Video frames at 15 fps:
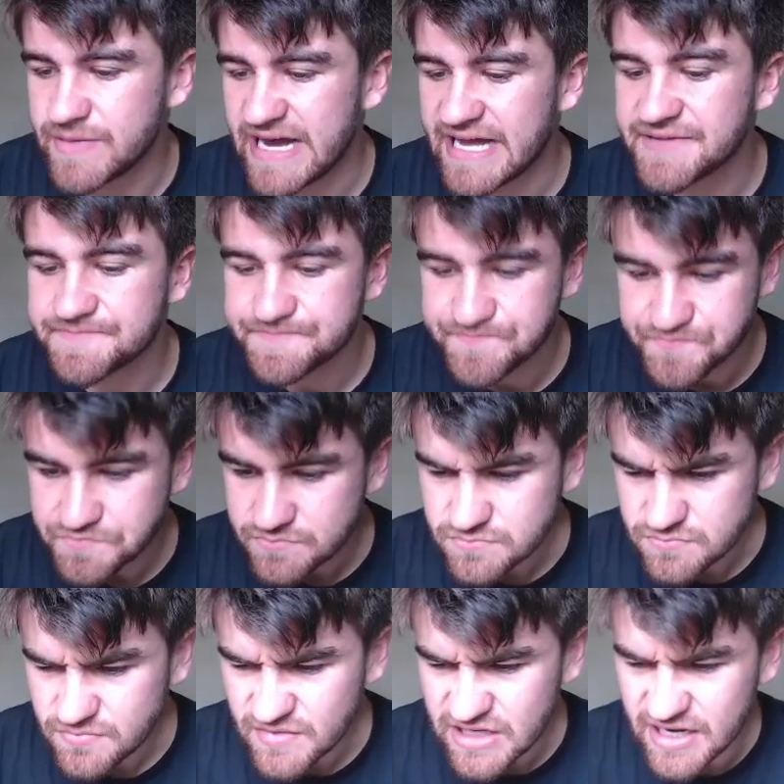bad.
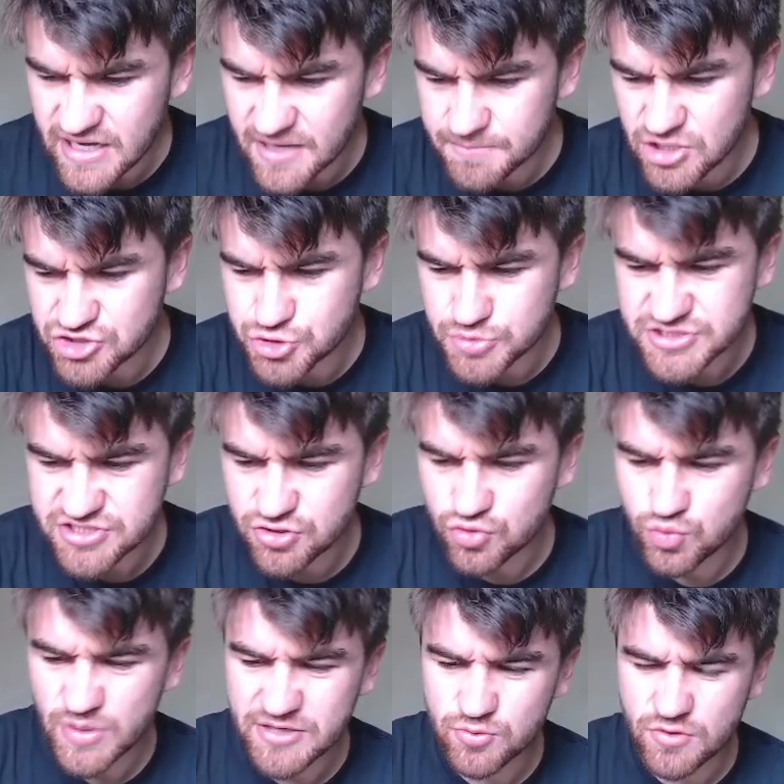
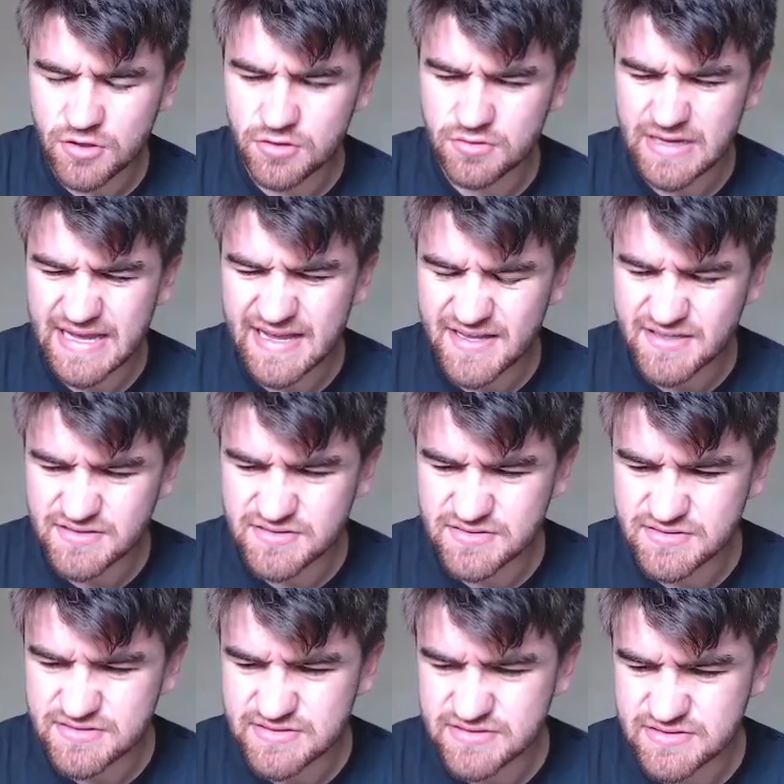O'Driscoll, wing role,
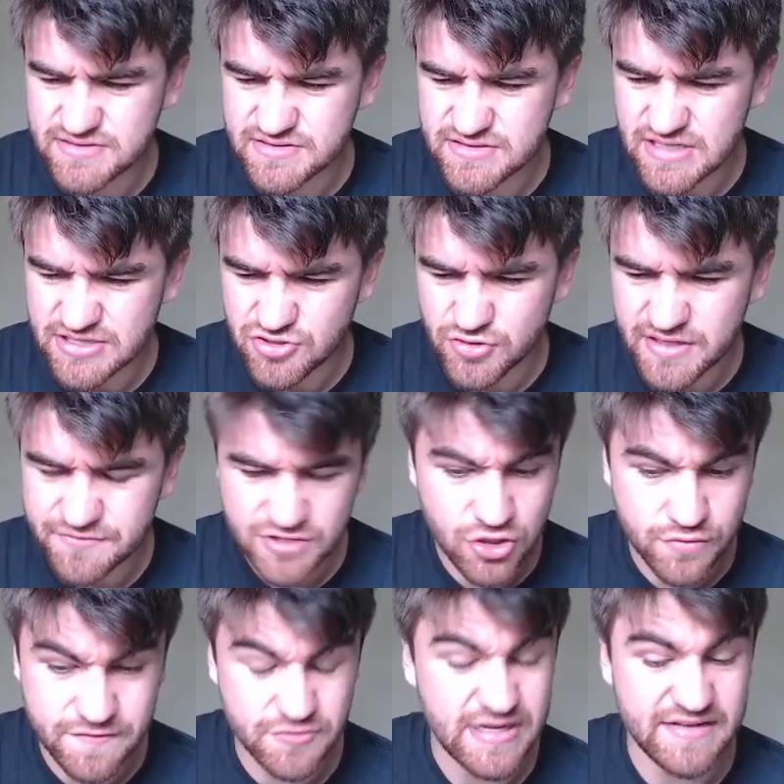and I don't even
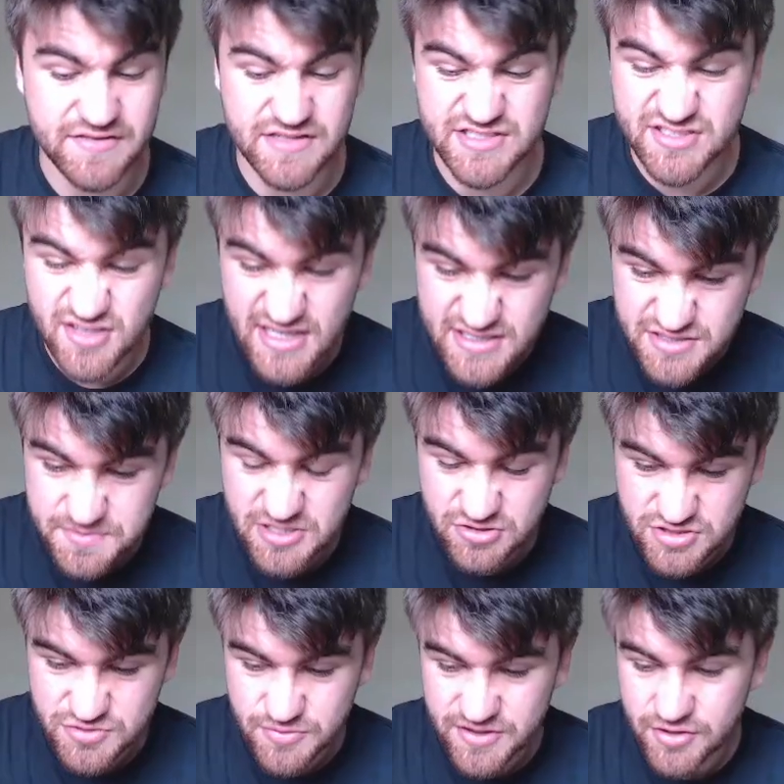know if he'll get in the side, to be
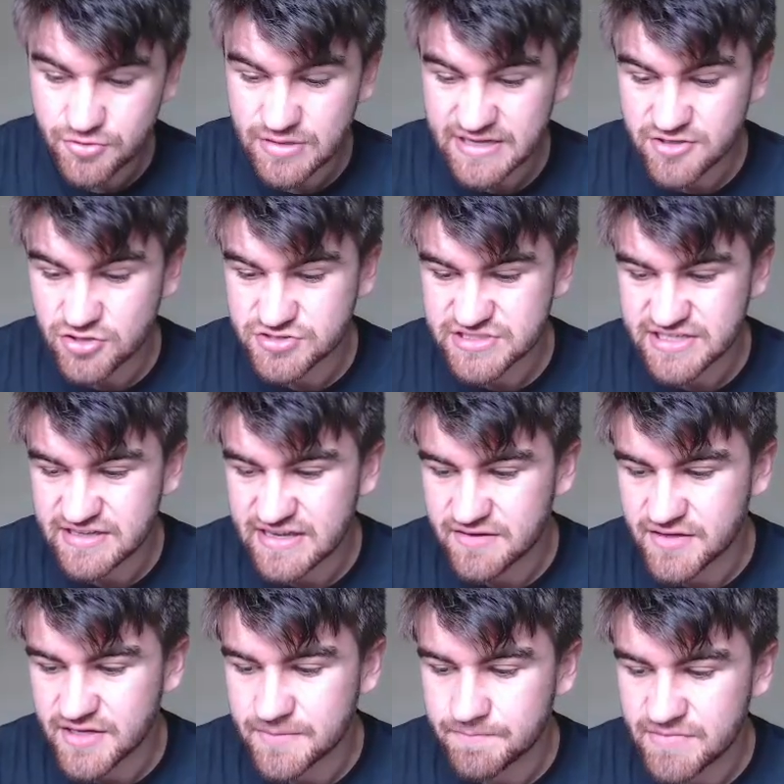honest with you. And Hoskin
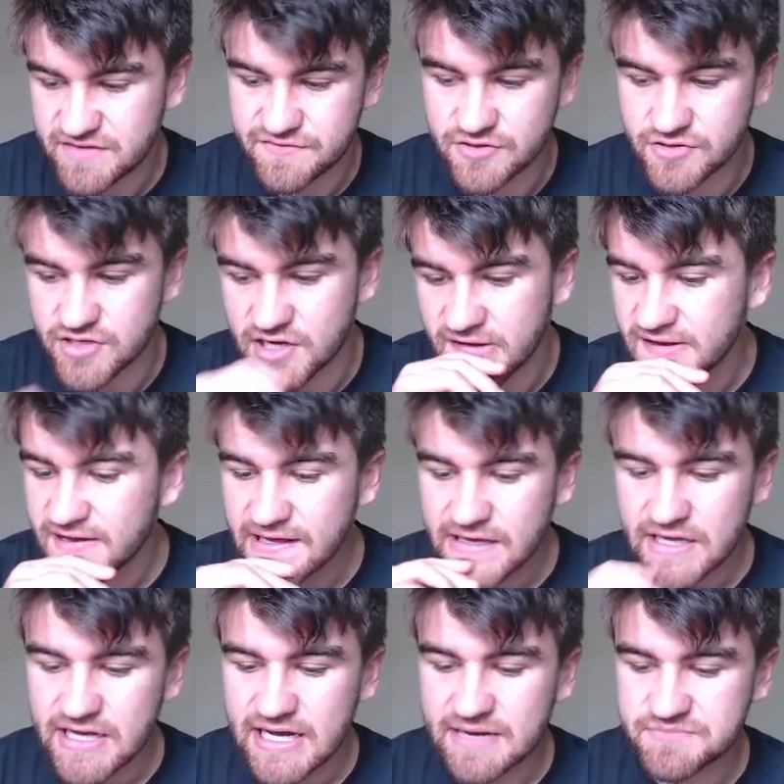Elliott, midfielder,
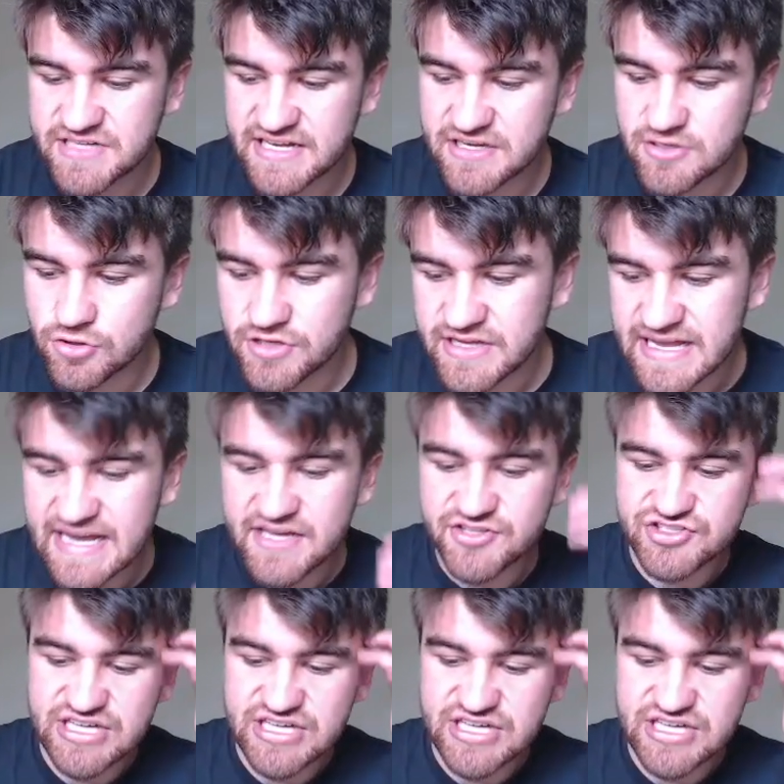getting on in age